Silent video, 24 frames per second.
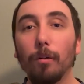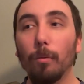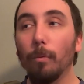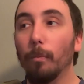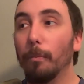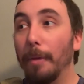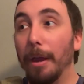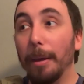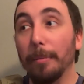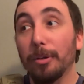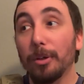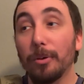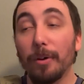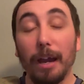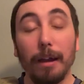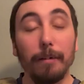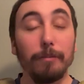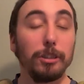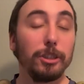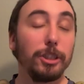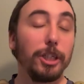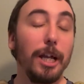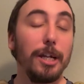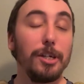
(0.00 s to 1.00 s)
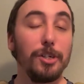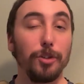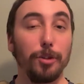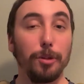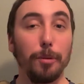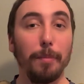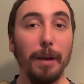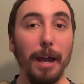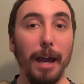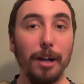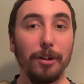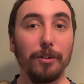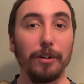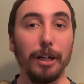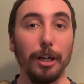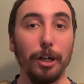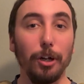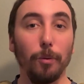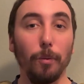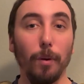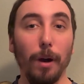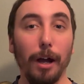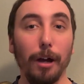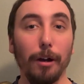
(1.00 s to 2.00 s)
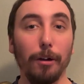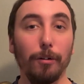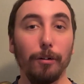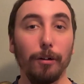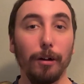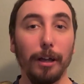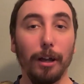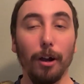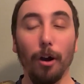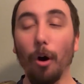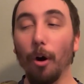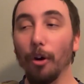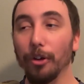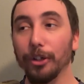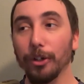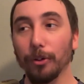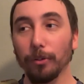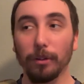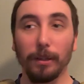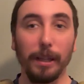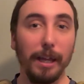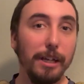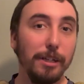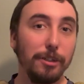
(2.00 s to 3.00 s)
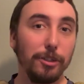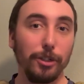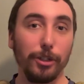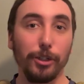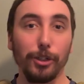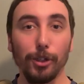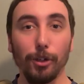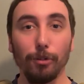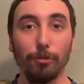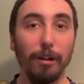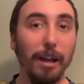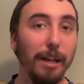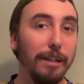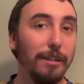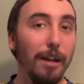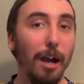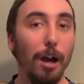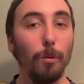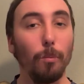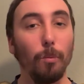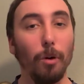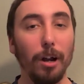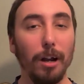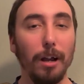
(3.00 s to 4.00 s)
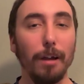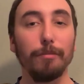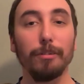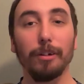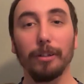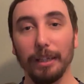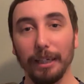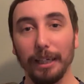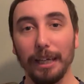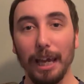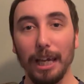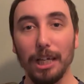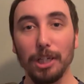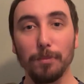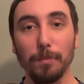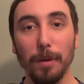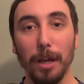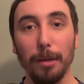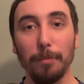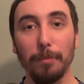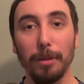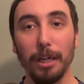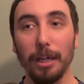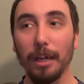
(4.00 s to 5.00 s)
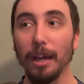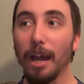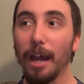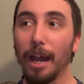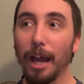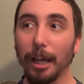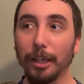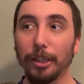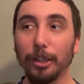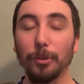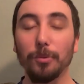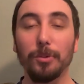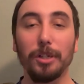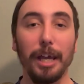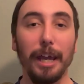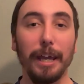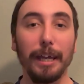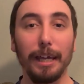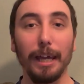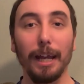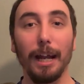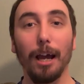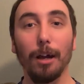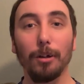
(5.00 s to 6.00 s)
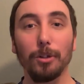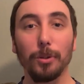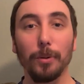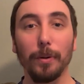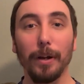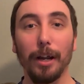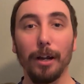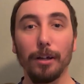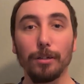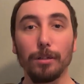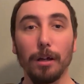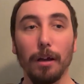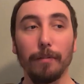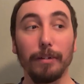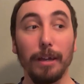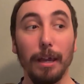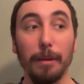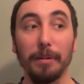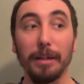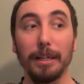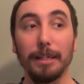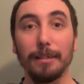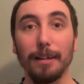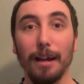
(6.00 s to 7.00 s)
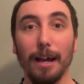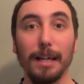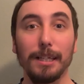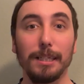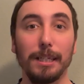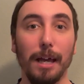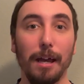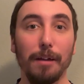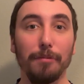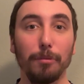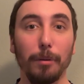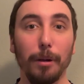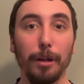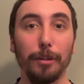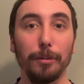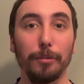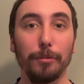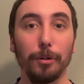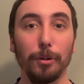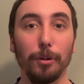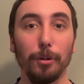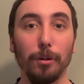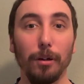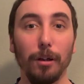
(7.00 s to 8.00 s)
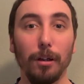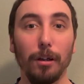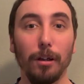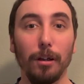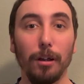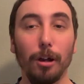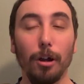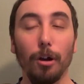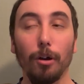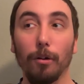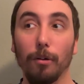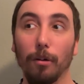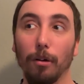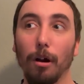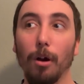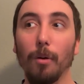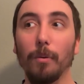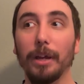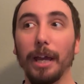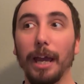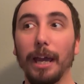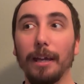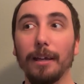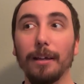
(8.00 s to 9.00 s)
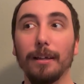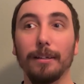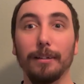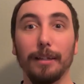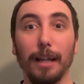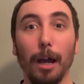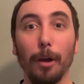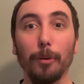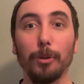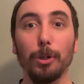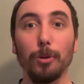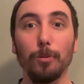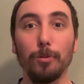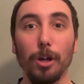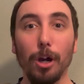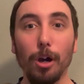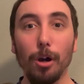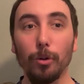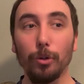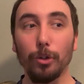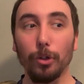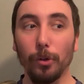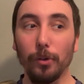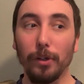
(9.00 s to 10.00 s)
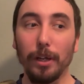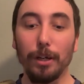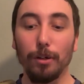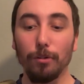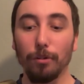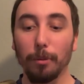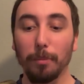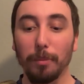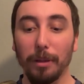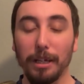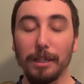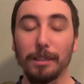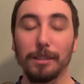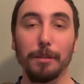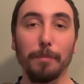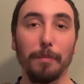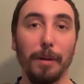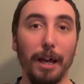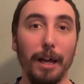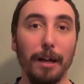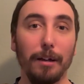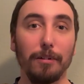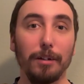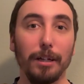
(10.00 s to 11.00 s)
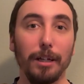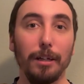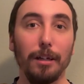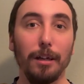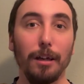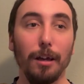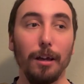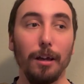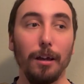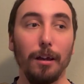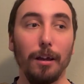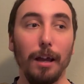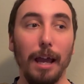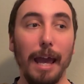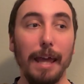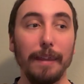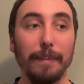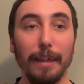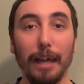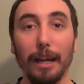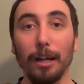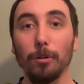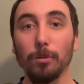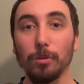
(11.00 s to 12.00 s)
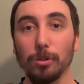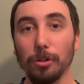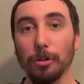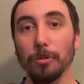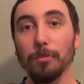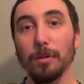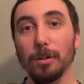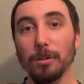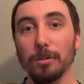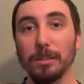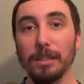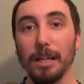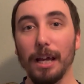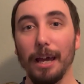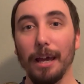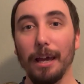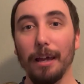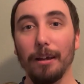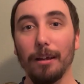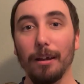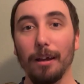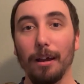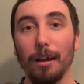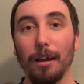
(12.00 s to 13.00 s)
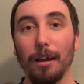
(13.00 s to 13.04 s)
maybe you haven't changed the battery in a while on your laser, your red dot, whatever the case may be, and you take it out to an airsoft game and it dies halfway through. Okay, now you need to replace the battery and that it was almost dead,